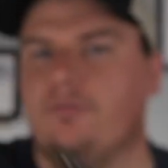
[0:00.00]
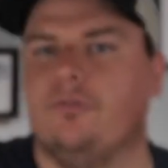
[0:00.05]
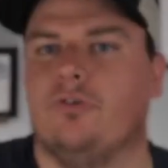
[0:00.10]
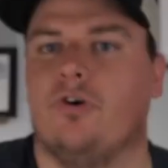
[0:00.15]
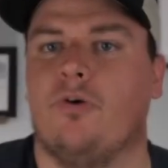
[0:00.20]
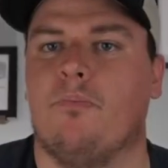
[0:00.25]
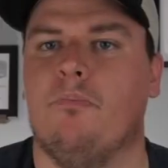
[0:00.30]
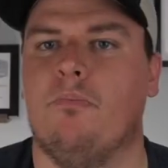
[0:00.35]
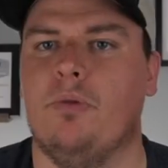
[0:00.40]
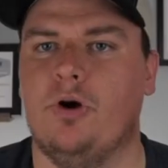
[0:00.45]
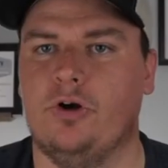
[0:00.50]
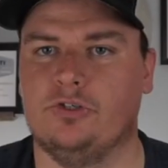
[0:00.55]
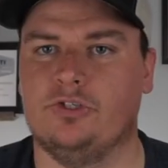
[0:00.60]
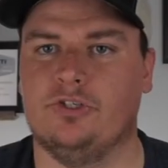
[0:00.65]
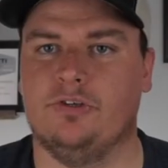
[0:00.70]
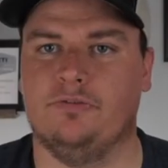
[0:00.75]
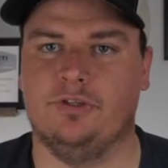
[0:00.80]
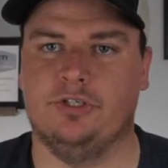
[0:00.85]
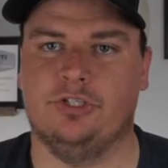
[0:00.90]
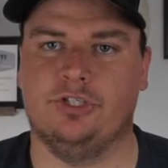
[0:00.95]
for most
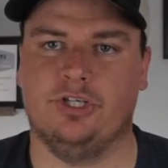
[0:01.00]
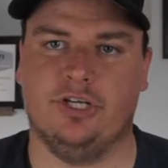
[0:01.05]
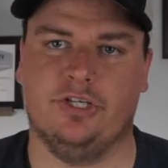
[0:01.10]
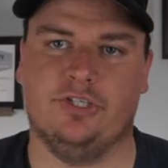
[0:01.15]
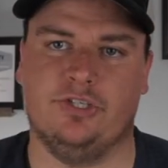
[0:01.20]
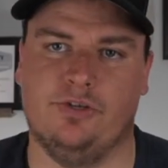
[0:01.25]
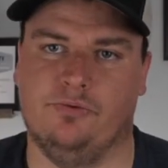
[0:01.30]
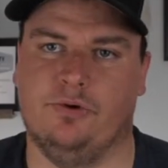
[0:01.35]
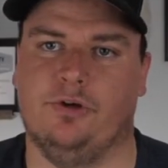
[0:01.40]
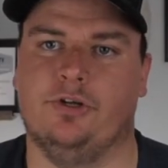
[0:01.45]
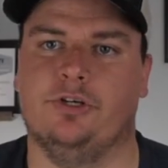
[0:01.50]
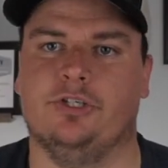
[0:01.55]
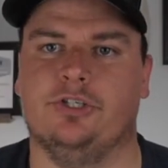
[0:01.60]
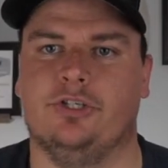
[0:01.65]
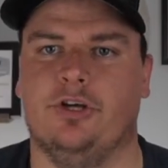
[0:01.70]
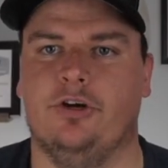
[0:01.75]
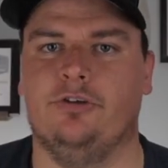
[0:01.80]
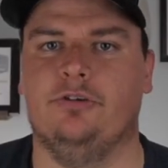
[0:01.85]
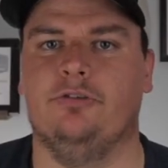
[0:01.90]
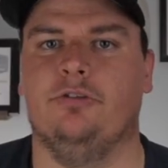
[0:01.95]
of the jigs that we're gonna
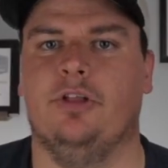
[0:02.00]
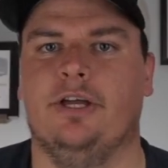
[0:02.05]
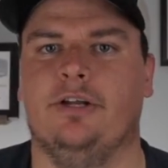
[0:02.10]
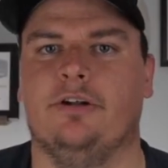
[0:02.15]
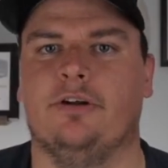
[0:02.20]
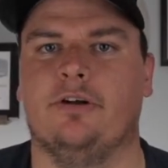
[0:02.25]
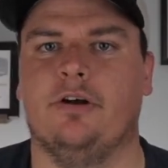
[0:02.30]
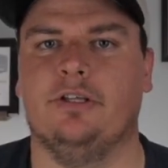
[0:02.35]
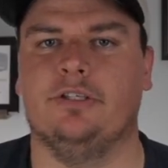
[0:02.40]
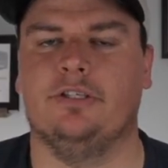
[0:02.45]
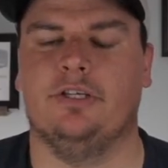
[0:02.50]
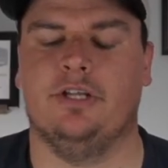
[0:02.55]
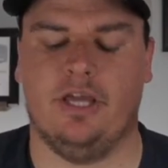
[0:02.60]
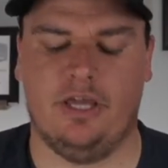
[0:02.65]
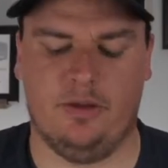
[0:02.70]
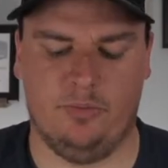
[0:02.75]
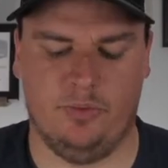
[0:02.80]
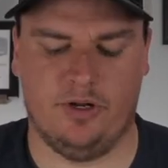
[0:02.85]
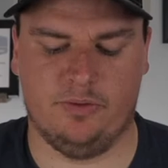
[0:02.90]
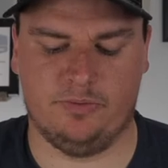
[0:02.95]
show you later on
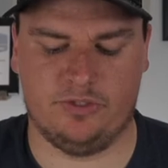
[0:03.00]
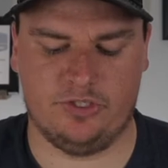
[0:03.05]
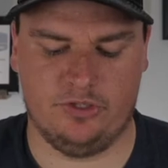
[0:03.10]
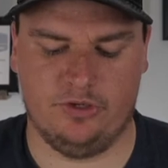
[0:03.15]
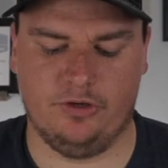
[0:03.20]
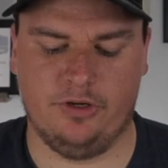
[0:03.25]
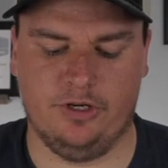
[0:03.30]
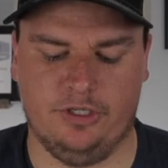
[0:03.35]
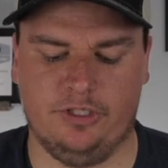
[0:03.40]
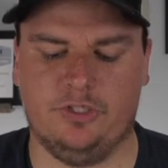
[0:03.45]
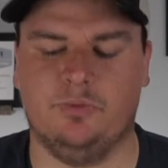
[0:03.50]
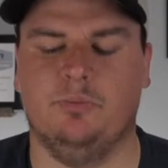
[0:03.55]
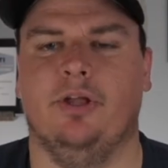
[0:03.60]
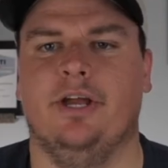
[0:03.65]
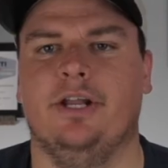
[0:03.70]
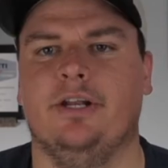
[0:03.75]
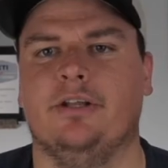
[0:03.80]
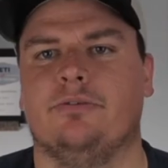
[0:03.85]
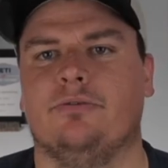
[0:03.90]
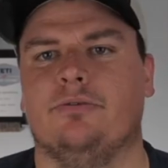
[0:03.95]
today, but I'm still gonna
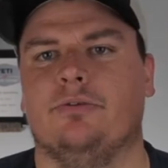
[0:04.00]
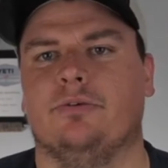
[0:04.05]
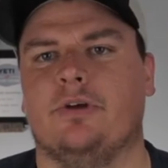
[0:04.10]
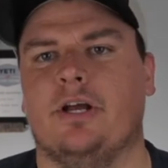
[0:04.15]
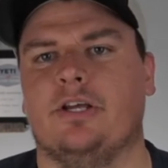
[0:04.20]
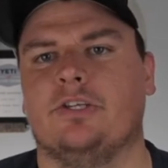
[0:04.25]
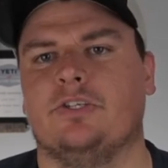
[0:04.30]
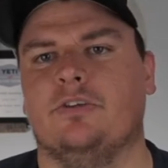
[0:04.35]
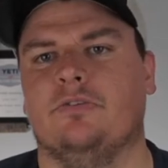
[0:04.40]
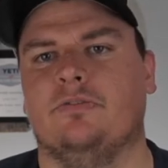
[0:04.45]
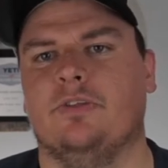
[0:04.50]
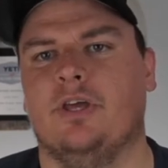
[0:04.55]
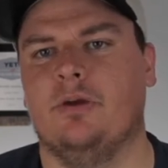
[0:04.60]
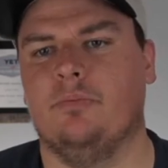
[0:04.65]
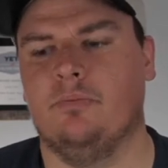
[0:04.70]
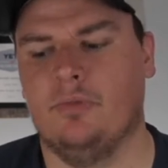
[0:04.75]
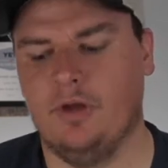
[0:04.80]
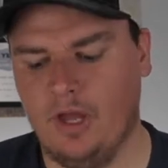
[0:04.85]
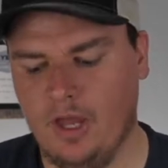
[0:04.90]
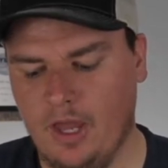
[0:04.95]
explain it through the rest of
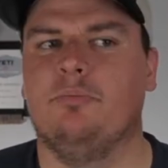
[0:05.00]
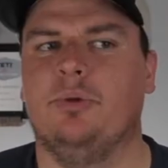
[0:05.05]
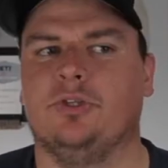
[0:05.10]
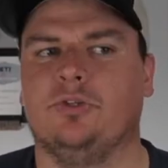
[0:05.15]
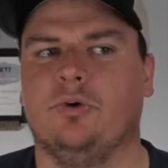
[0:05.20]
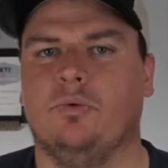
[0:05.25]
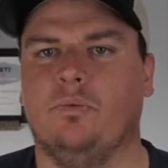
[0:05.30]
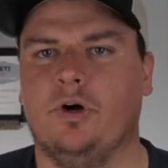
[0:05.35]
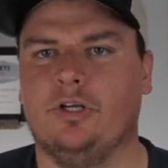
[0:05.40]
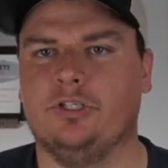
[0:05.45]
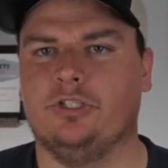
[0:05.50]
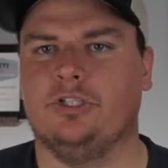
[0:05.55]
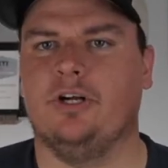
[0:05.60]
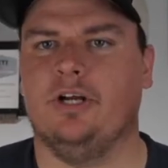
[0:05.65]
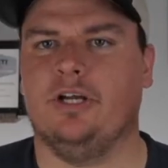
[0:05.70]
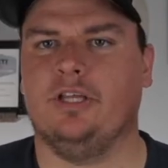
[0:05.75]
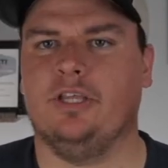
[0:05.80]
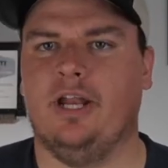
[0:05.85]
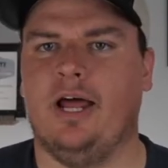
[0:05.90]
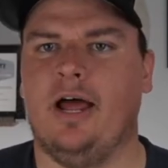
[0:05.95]
them. But the one
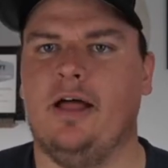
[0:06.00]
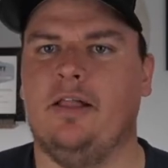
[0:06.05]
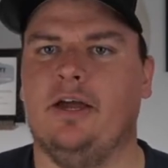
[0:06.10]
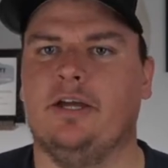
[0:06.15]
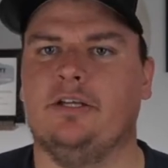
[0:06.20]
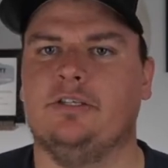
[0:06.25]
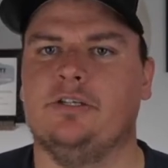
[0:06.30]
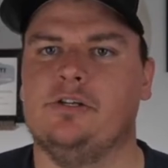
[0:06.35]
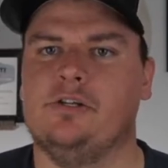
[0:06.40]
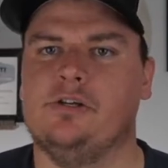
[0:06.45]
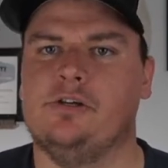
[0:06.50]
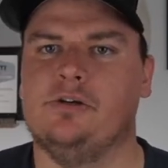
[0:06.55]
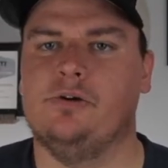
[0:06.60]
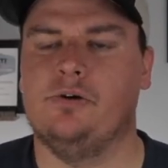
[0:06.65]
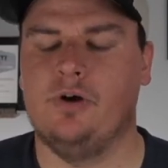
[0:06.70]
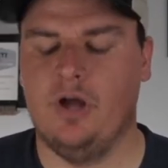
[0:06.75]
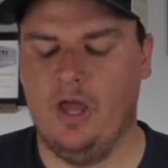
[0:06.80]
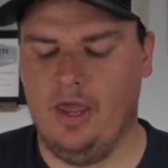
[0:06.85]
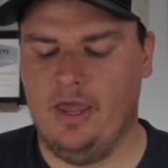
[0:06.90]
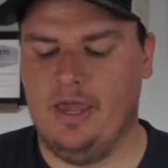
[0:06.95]
trick that I like to
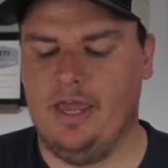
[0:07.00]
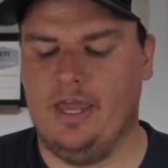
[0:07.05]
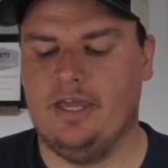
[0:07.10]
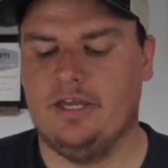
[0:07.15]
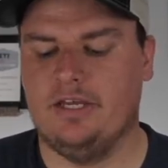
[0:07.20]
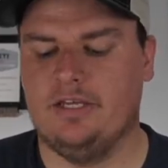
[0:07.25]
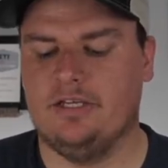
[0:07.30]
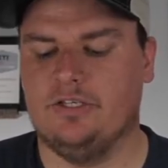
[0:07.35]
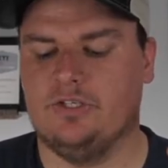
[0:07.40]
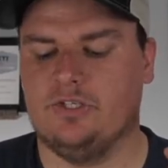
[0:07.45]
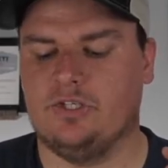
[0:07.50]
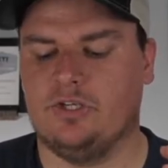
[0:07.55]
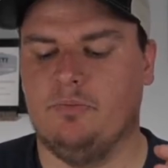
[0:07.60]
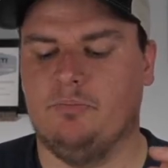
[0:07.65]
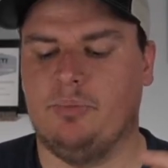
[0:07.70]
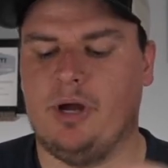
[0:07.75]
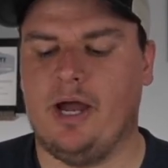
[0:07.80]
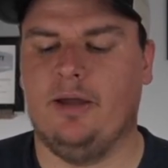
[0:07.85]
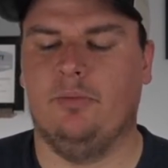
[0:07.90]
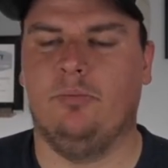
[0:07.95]
do is
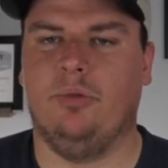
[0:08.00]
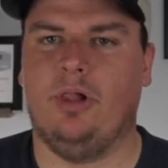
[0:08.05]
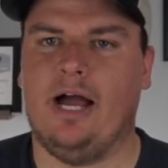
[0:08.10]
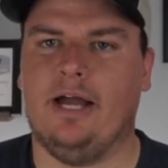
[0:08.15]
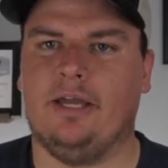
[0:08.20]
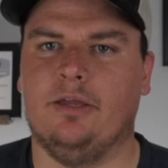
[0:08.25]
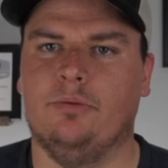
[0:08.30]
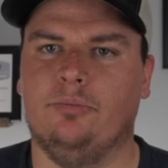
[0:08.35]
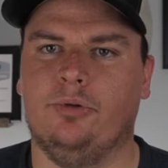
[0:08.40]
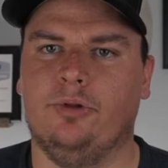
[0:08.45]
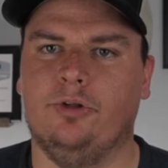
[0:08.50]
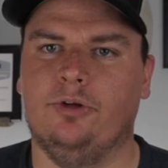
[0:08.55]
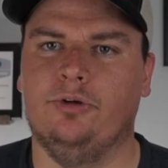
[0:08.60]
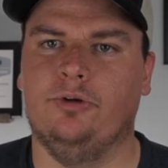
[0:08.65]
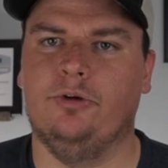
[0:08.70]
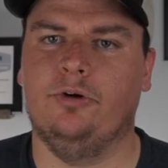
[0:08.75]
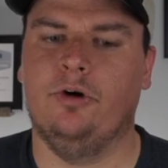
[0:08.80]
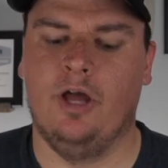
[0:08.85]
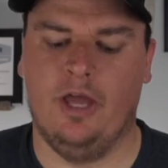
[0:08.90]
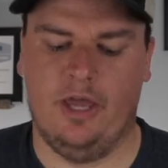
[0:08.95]
buy a black and
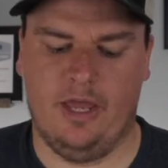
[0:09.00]
blue